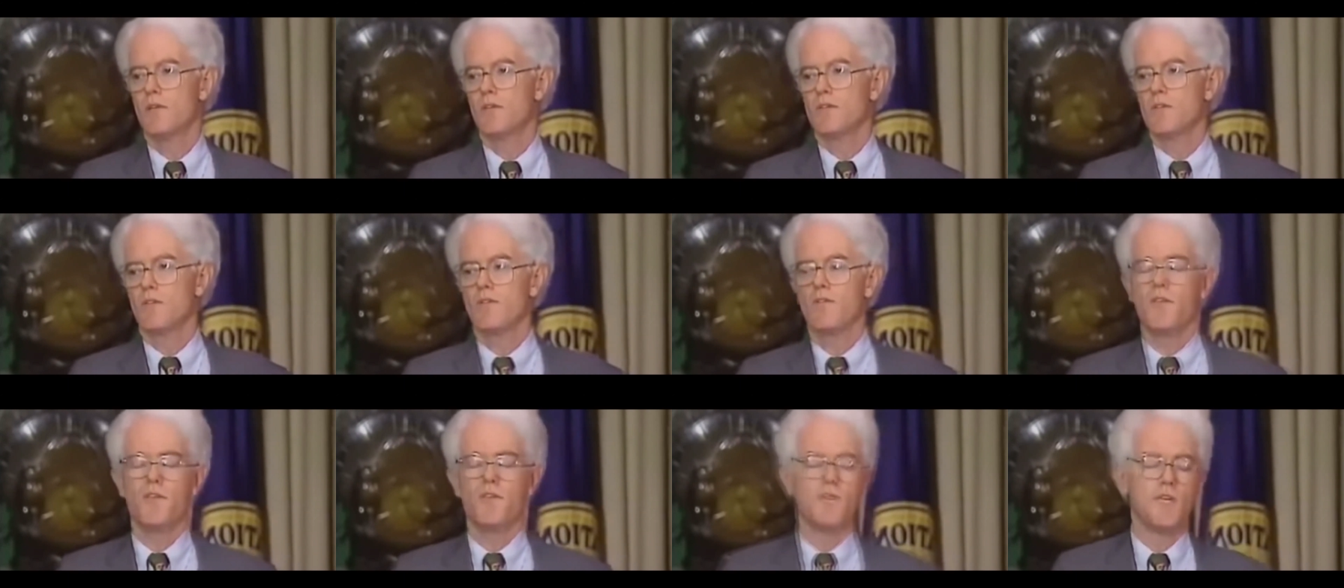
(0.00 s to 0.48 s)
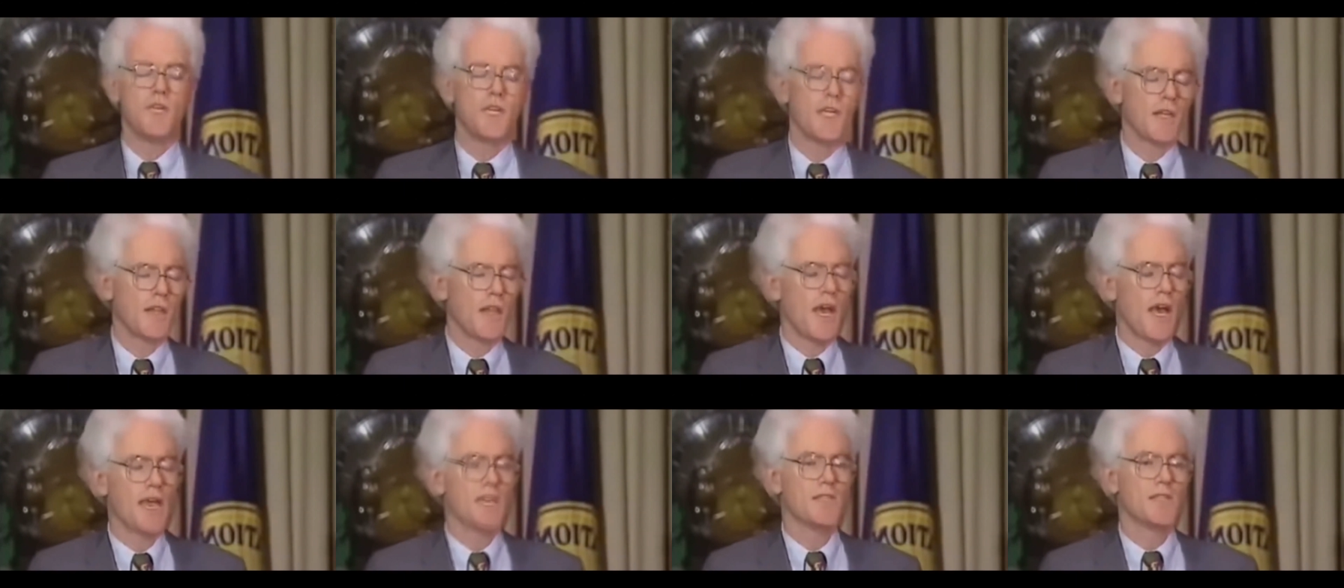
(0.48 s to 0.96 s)
So 50
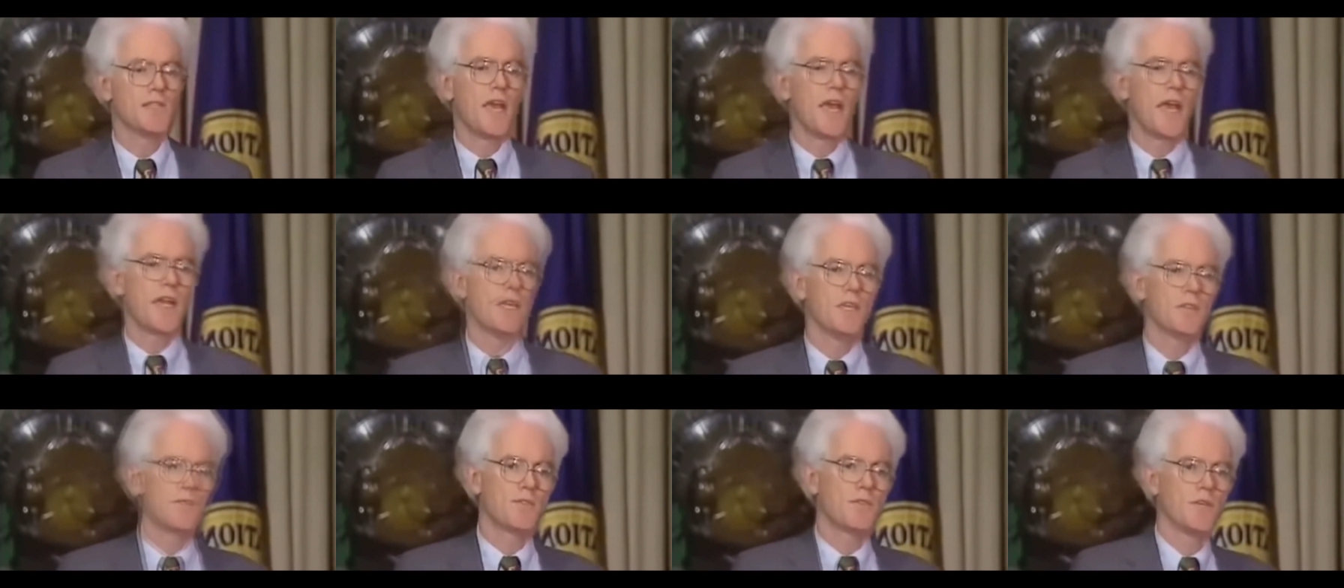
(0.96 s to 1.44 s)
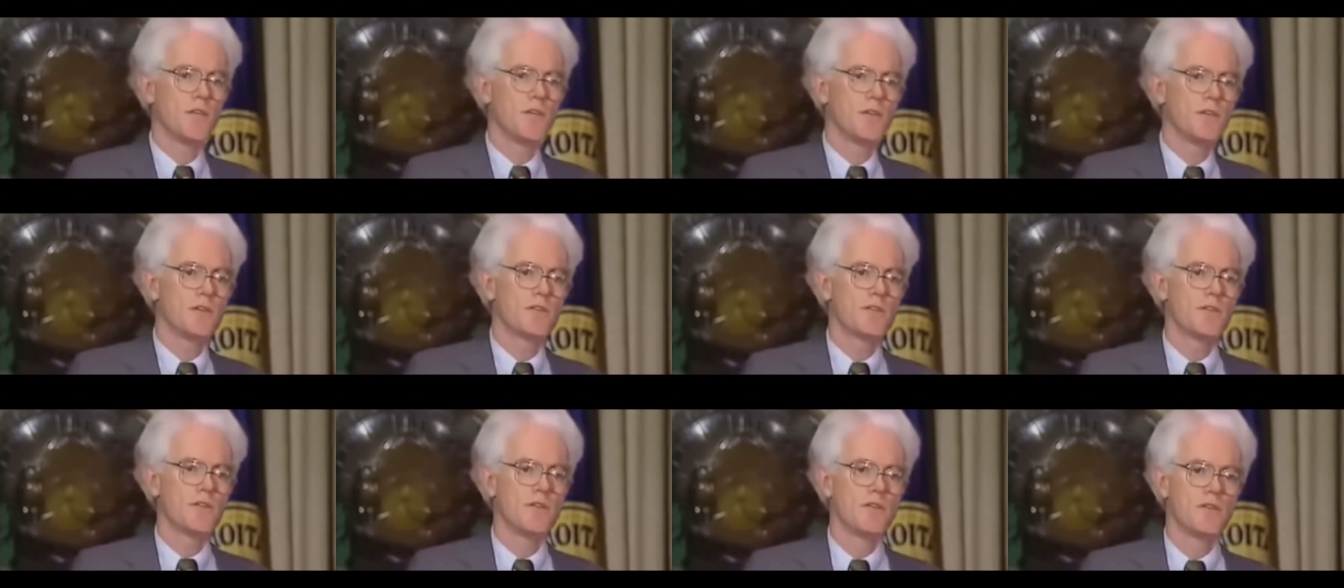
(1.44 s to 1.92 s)
declines in 93
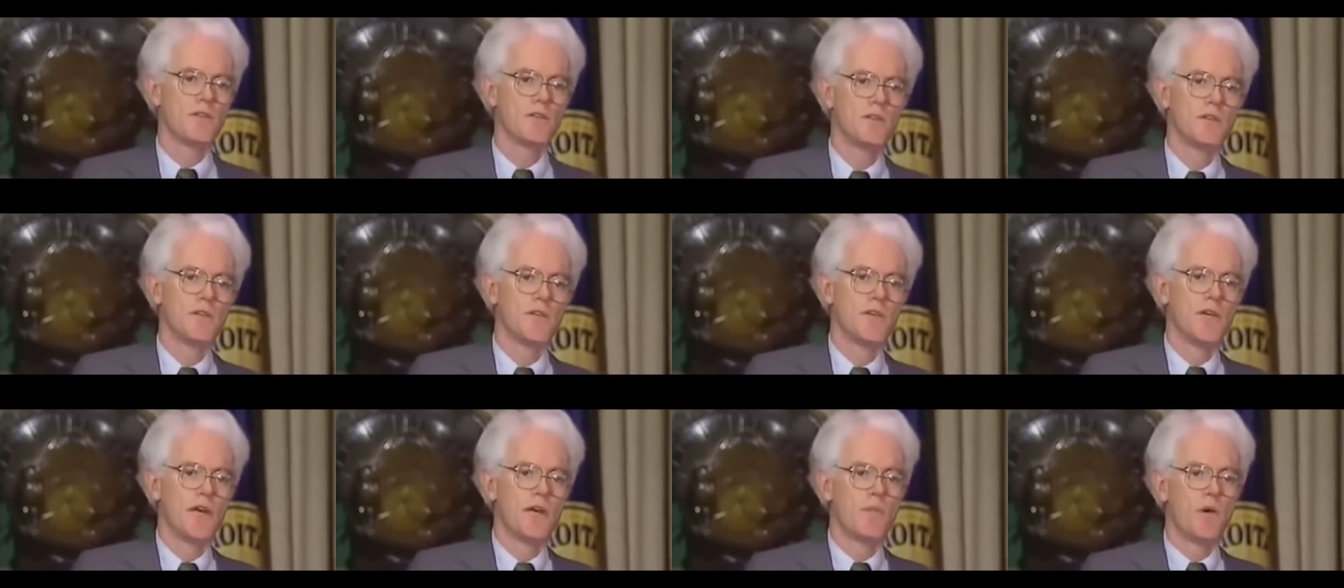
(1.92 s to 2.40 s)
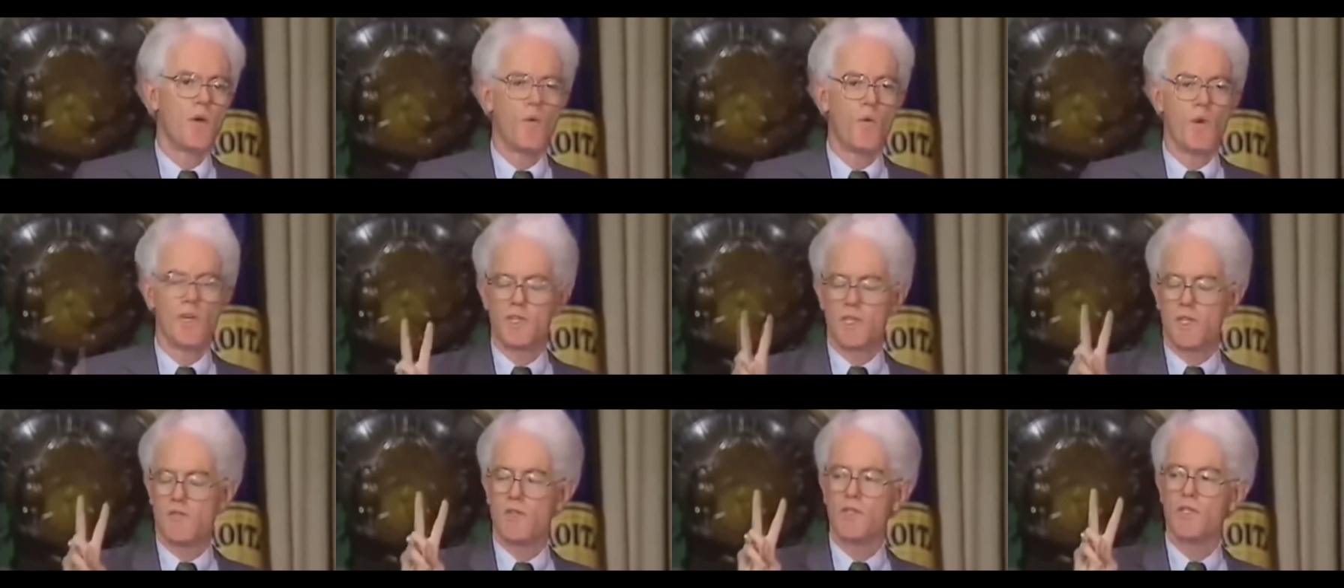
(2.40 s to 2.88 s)
years. About
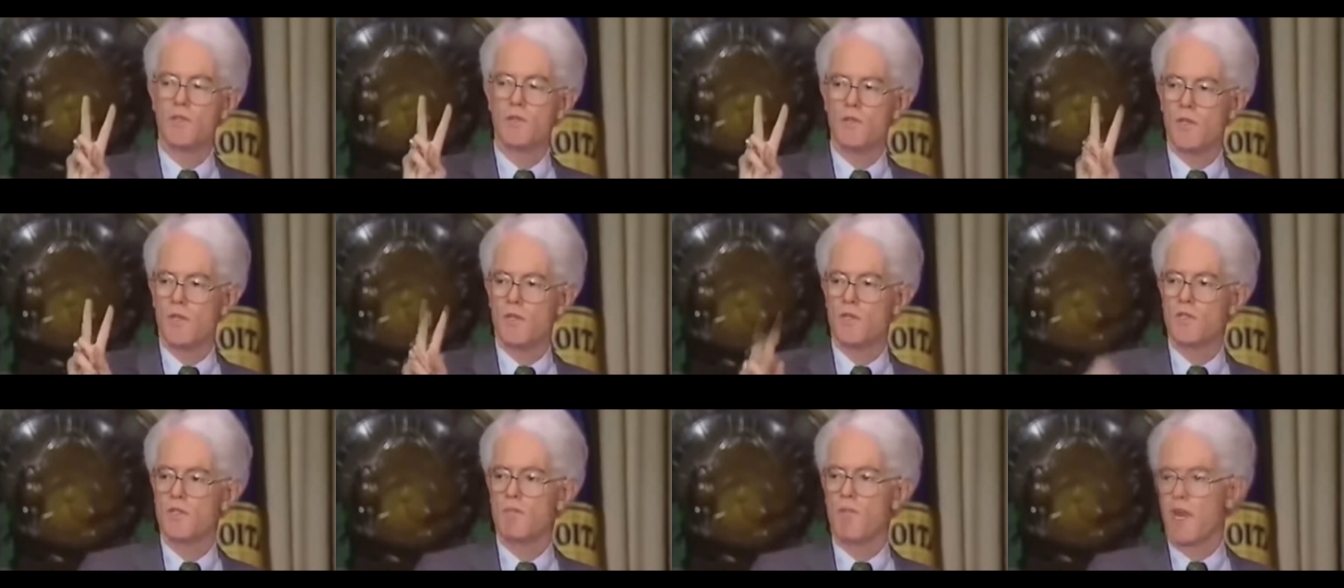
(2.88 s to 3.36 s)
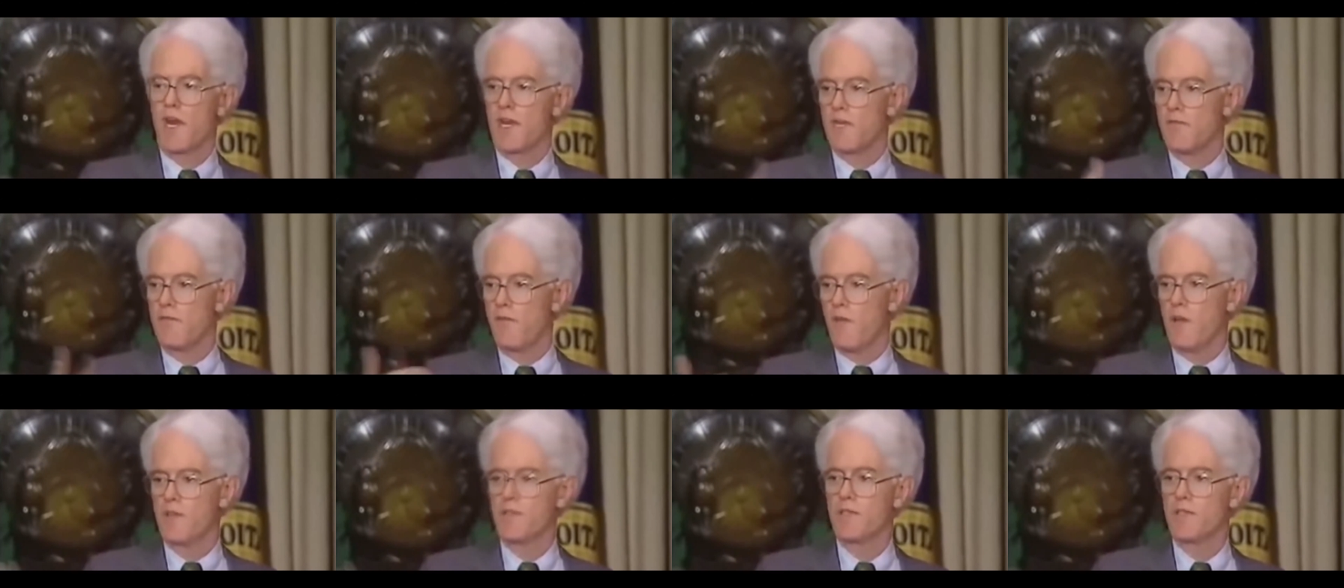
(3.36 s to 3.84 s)
once every 2 years, the
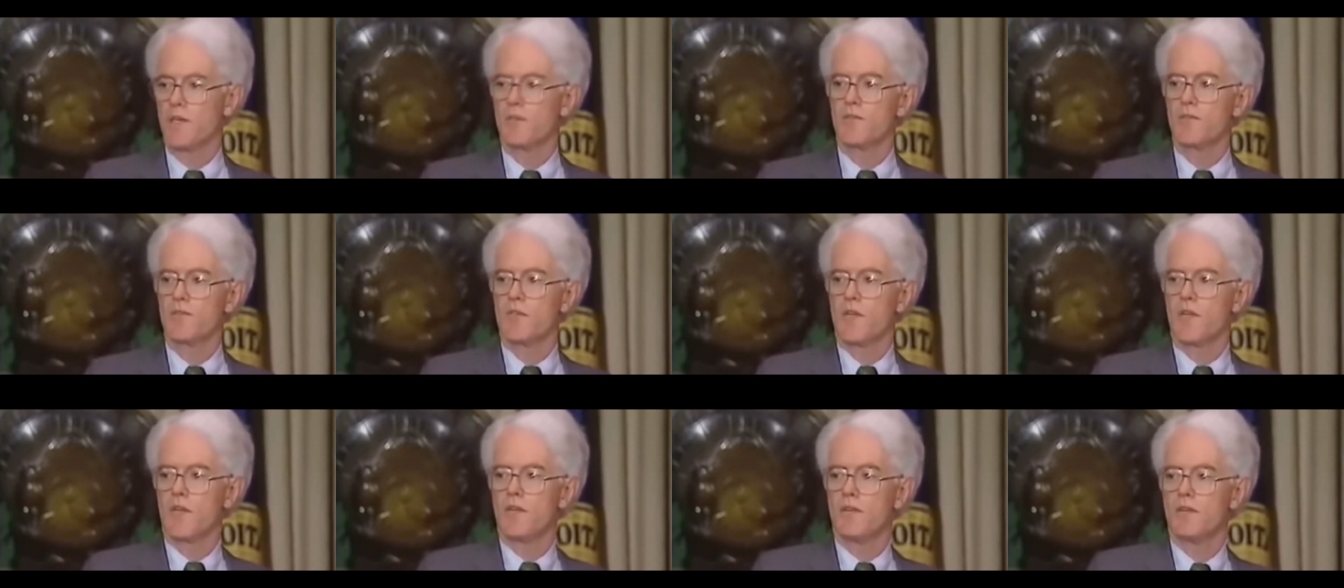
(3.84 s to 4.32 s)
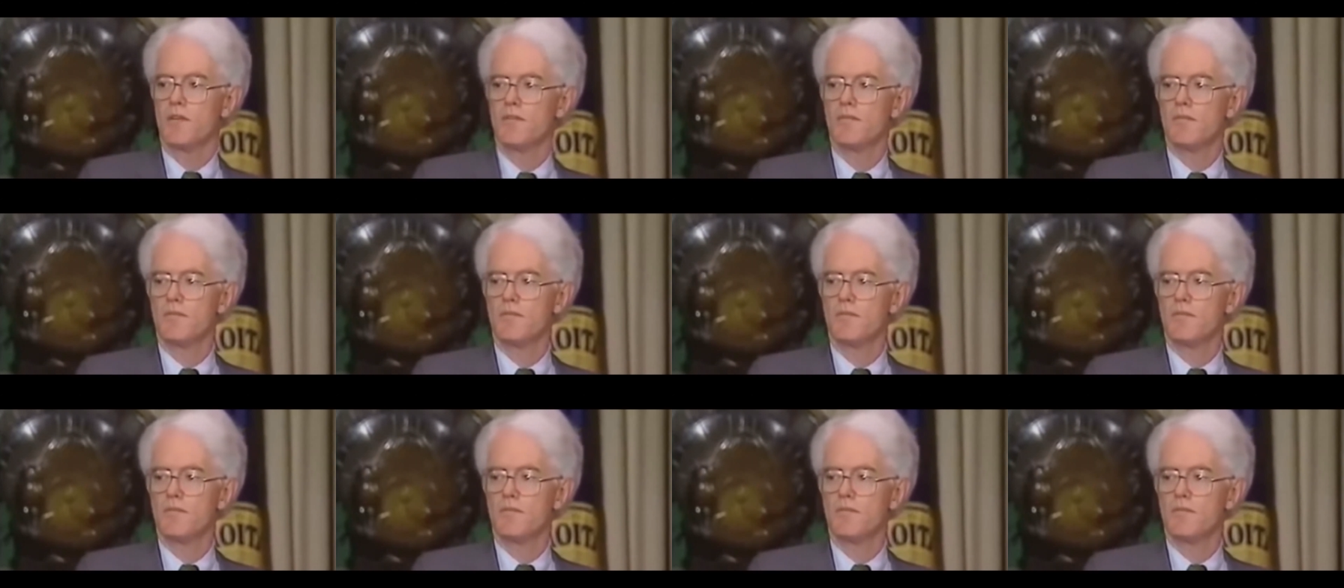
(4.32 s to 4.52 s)
market falls 10%.